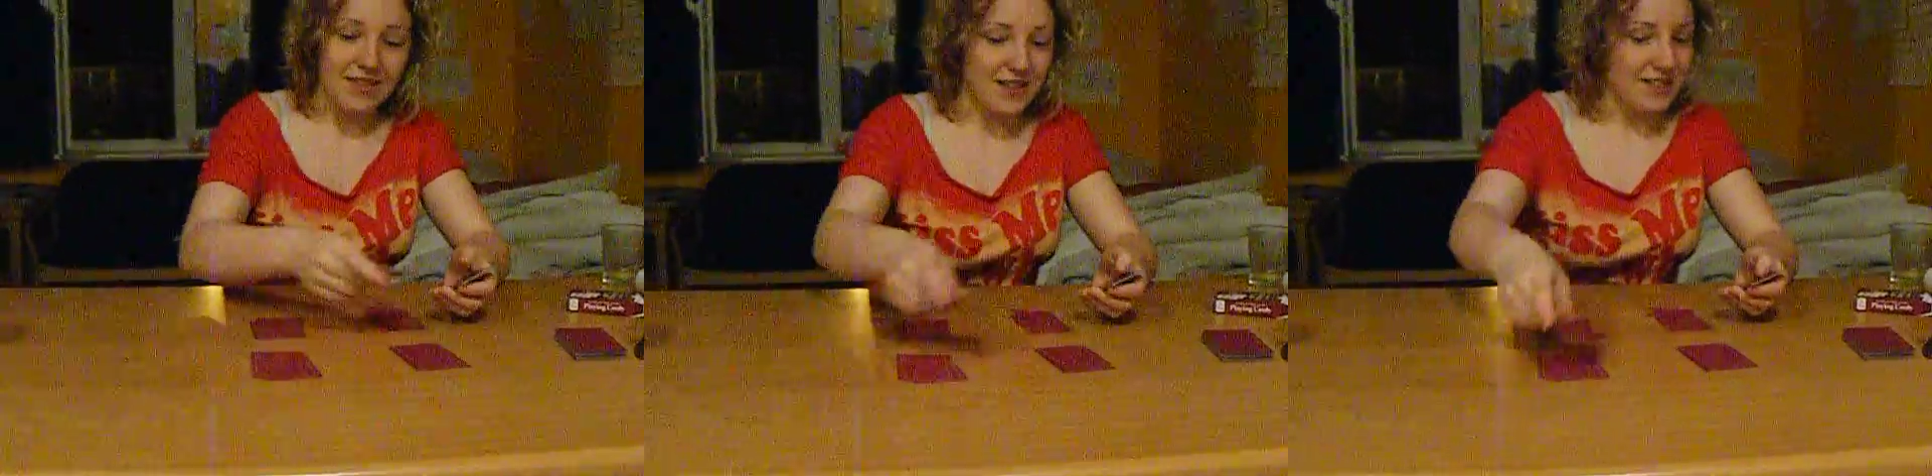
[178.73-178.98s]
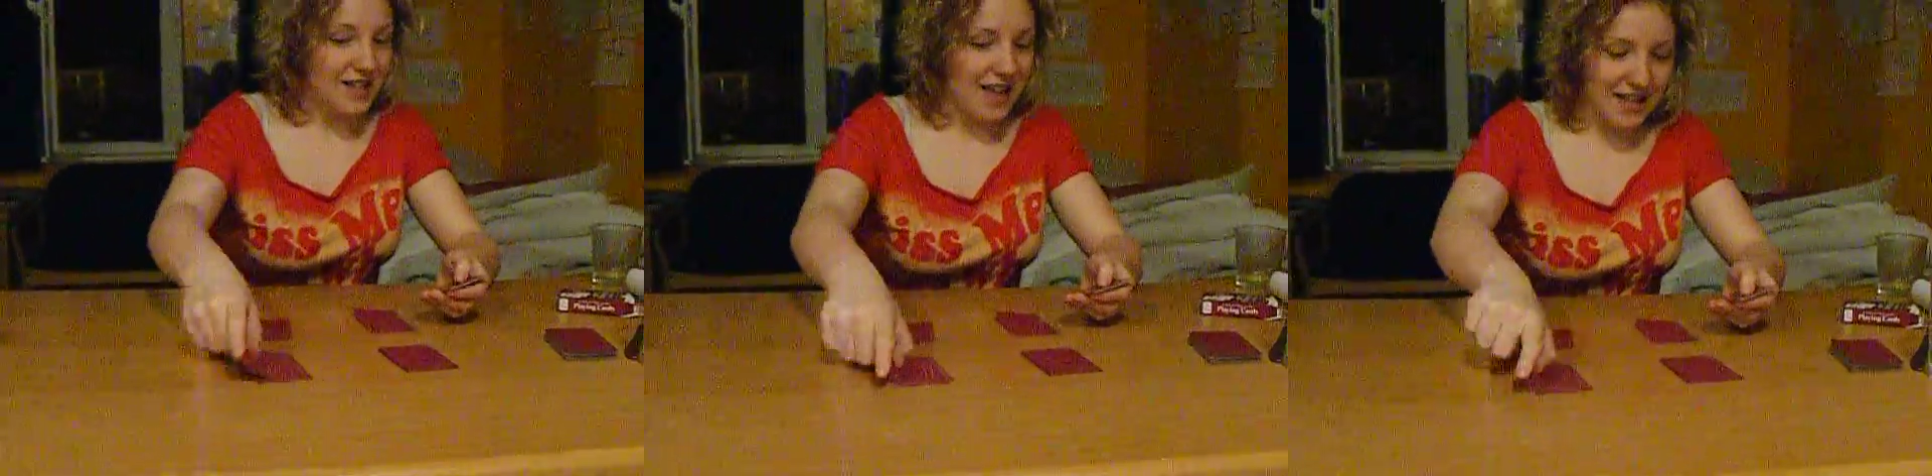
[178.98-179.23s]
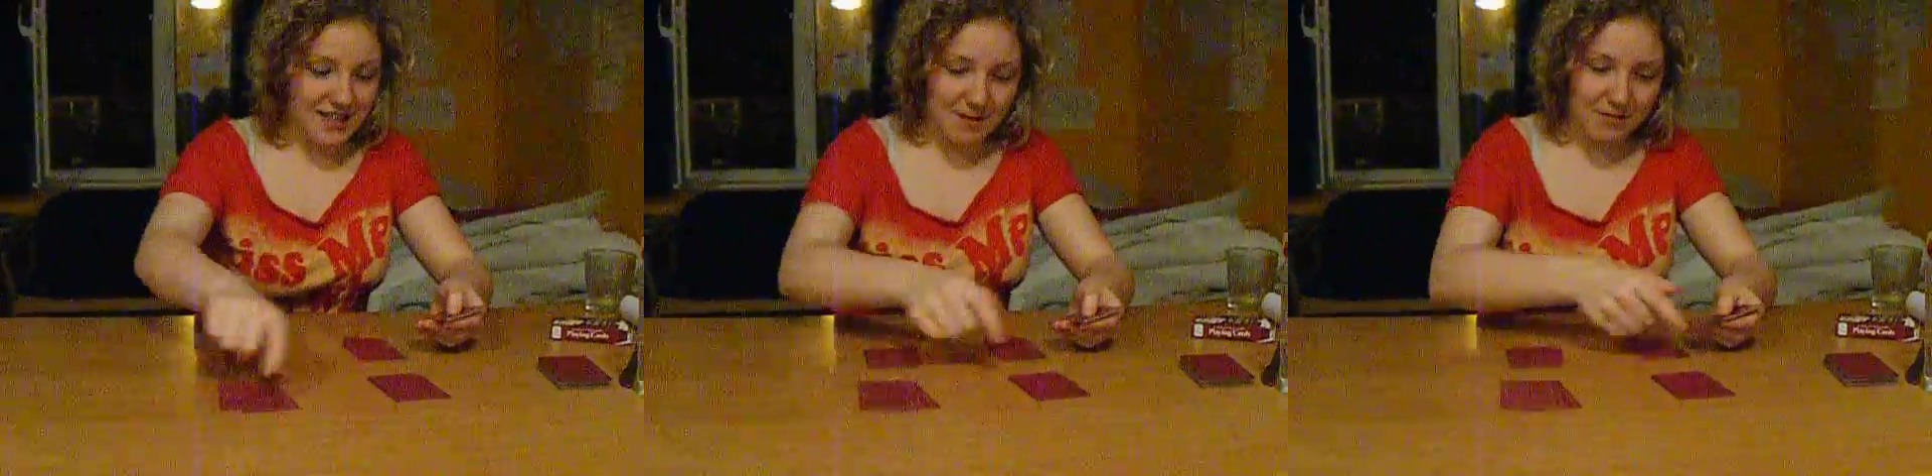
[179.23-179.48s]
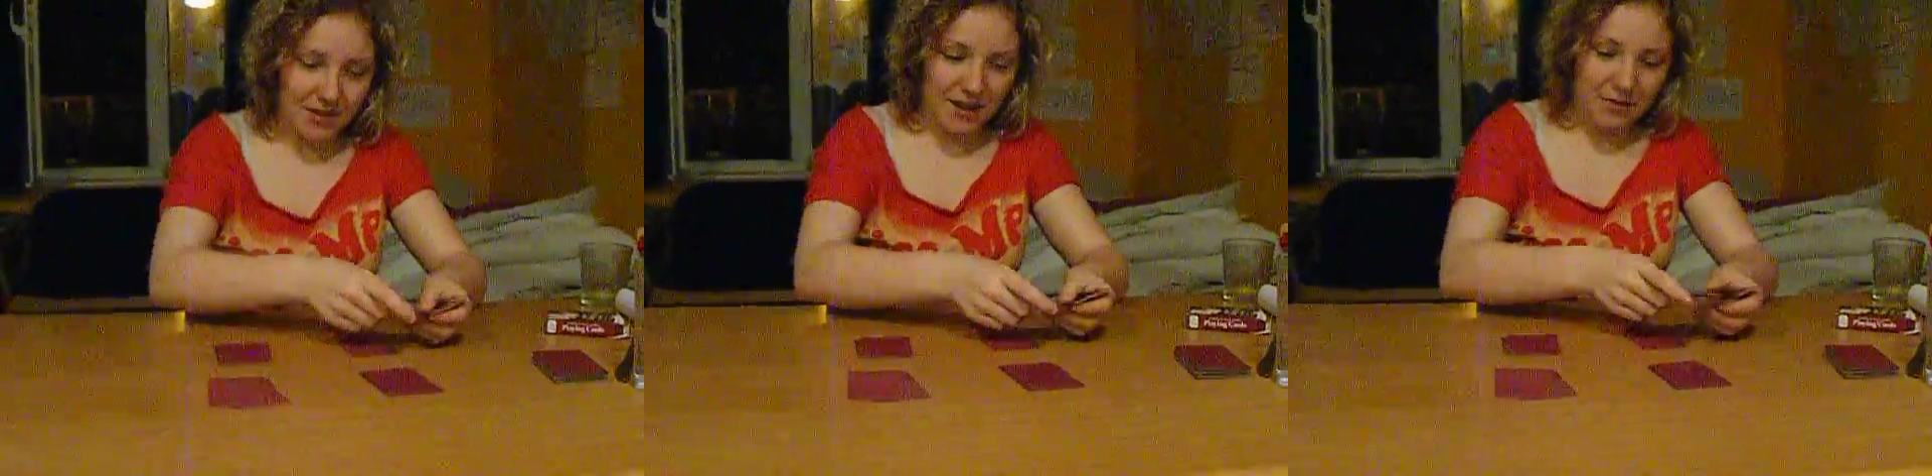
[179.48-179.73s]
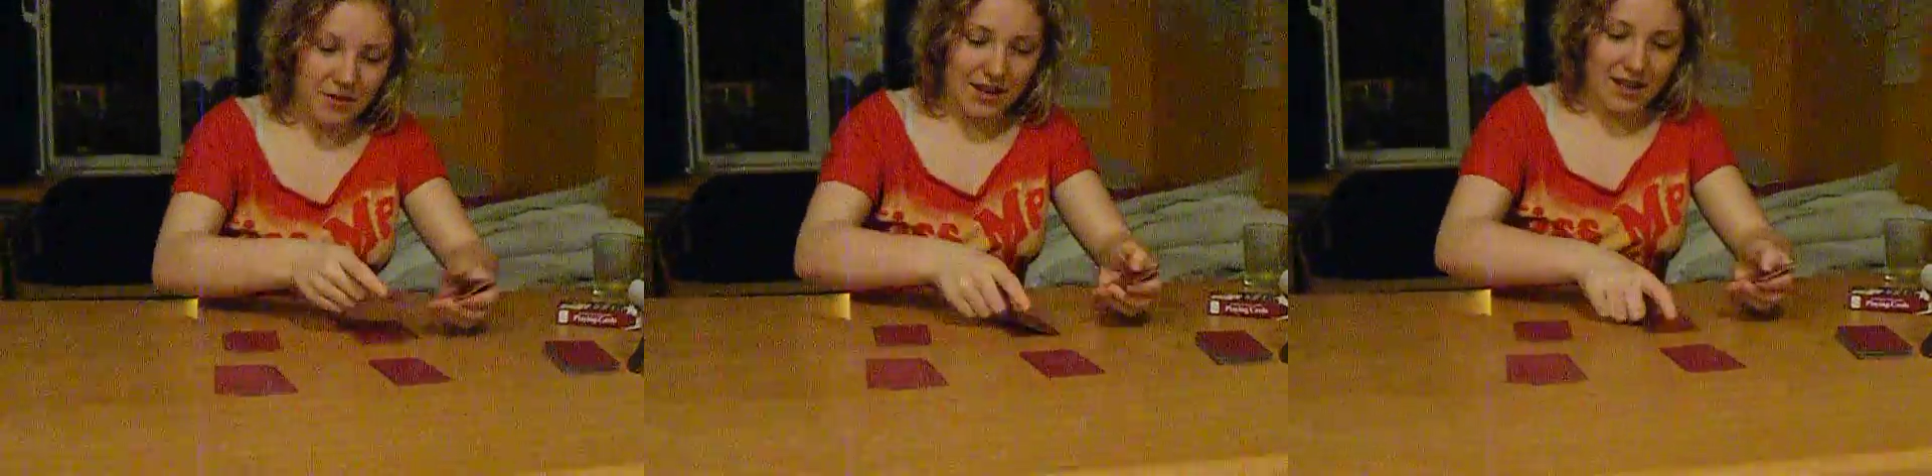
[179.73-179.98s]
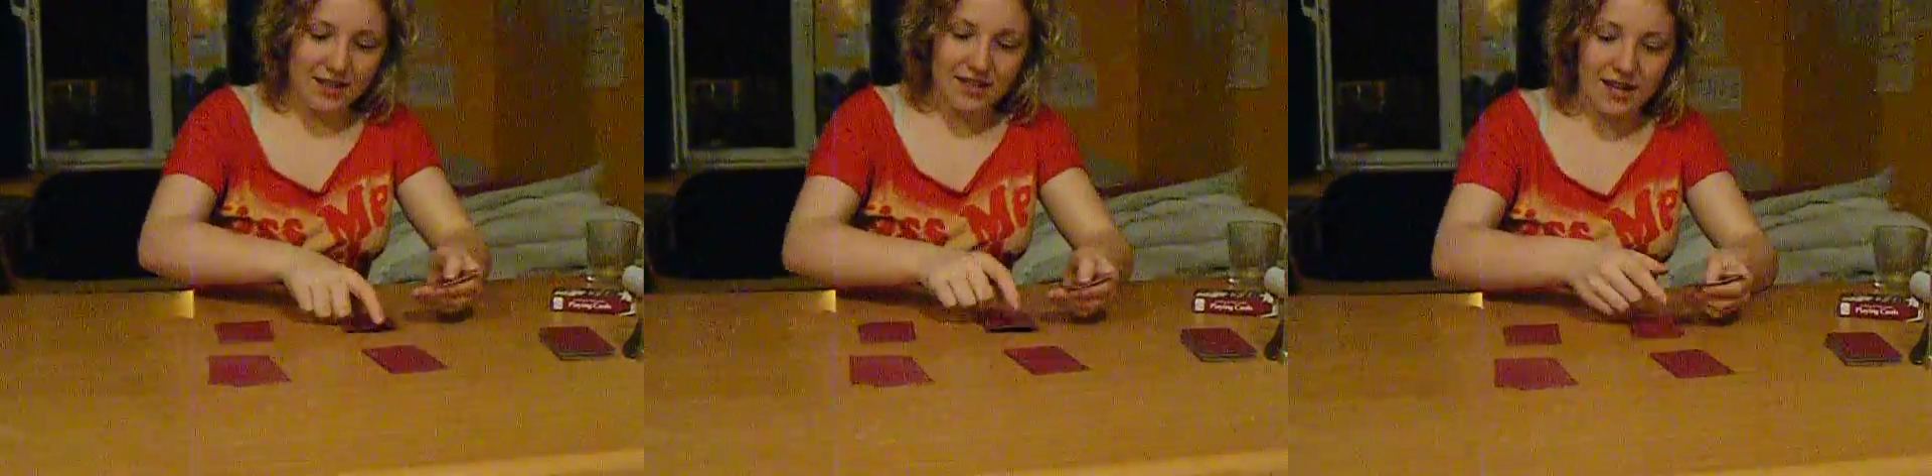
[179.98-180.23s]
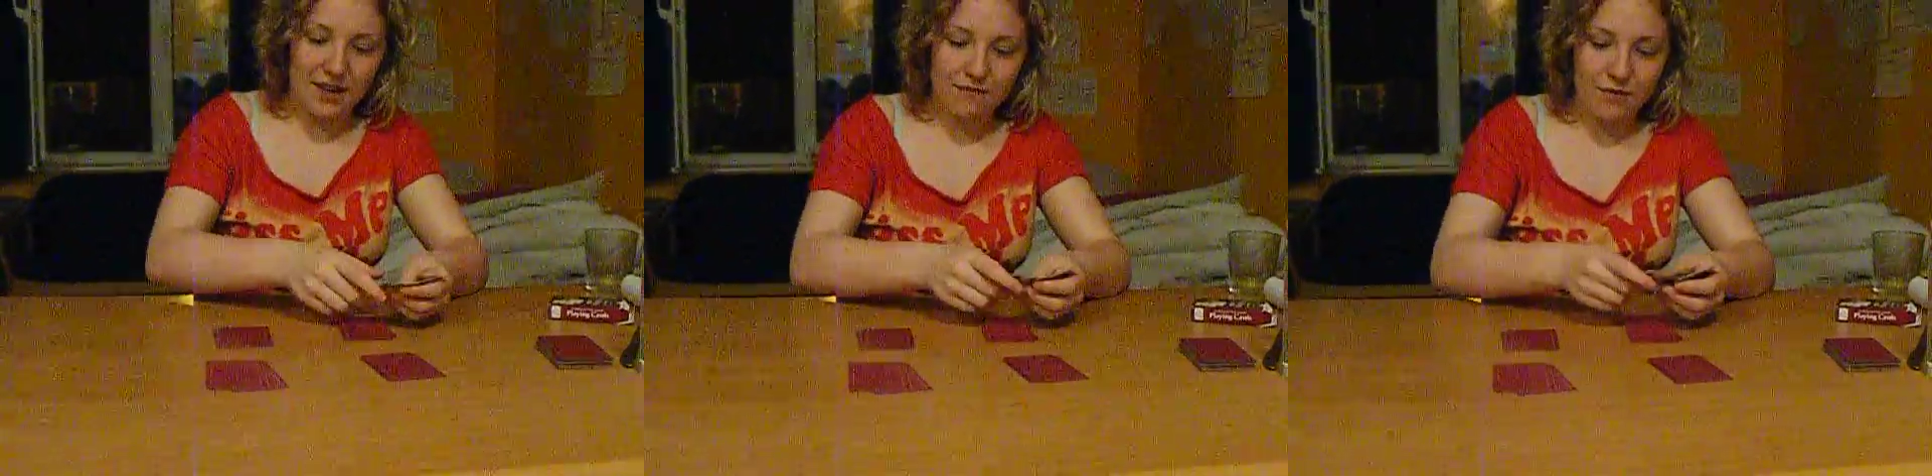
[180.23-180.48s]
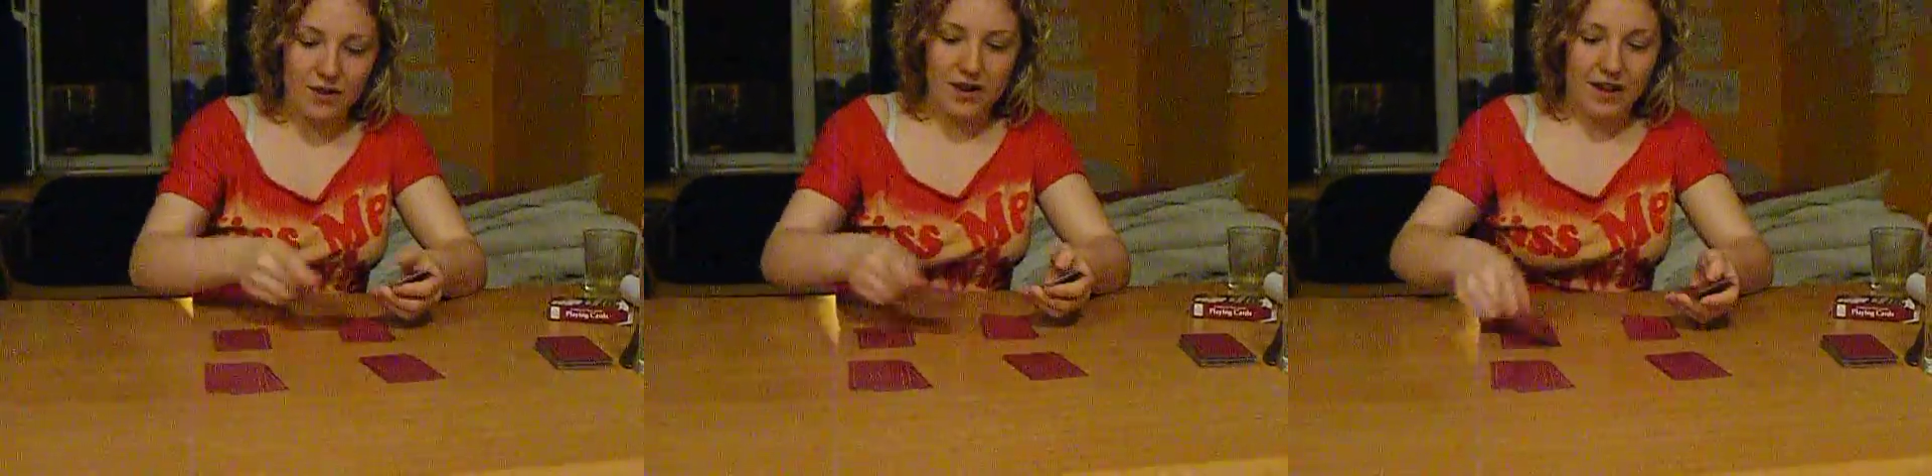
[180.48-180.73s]
The exact same thing with the next set
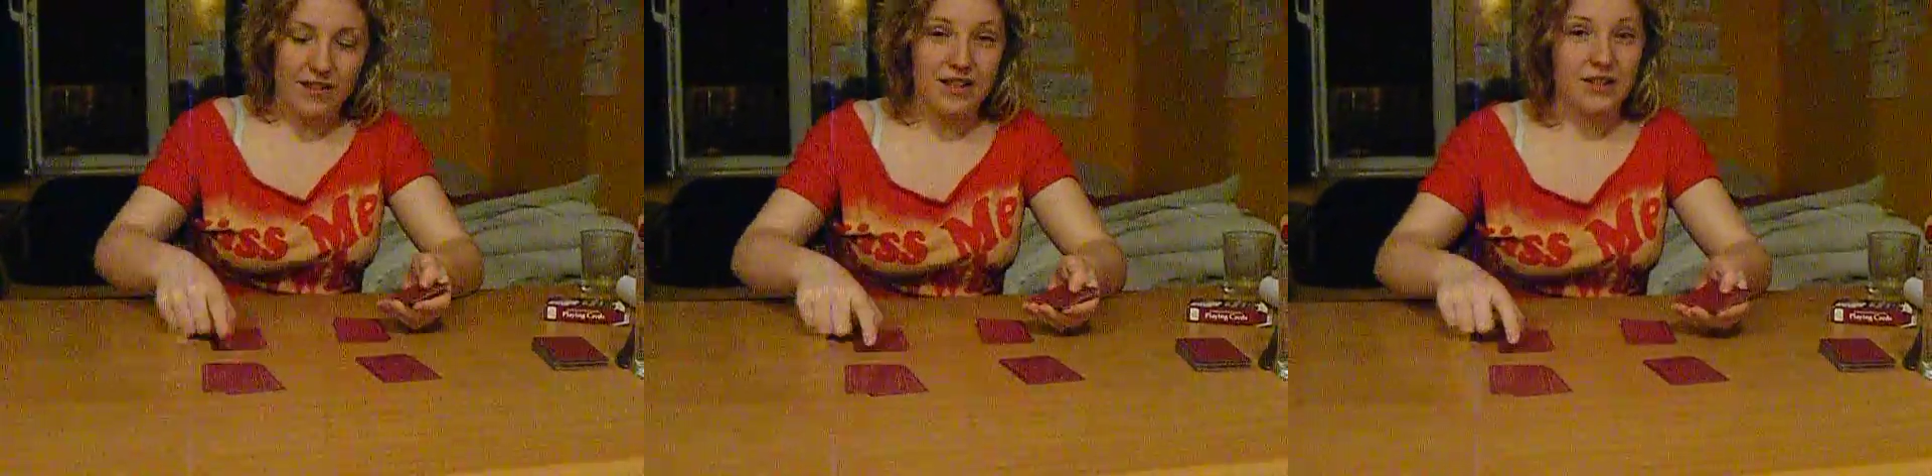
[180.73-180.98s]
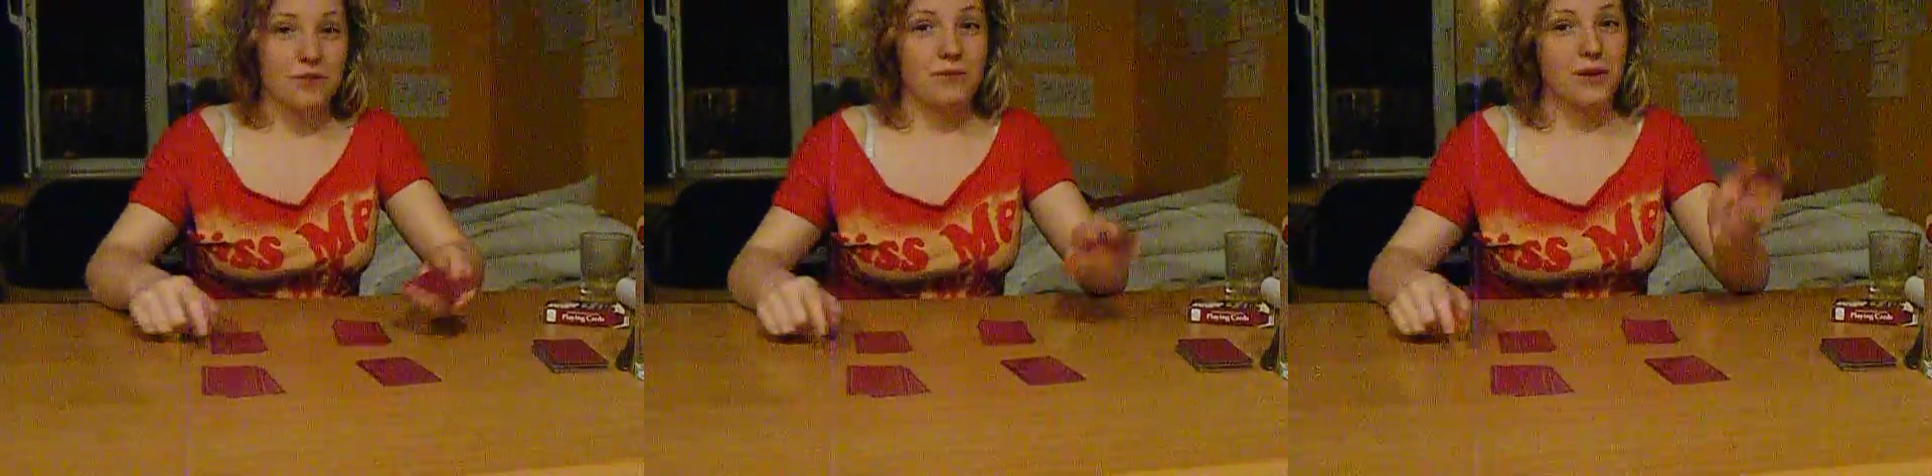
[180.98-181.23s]
of four, and these are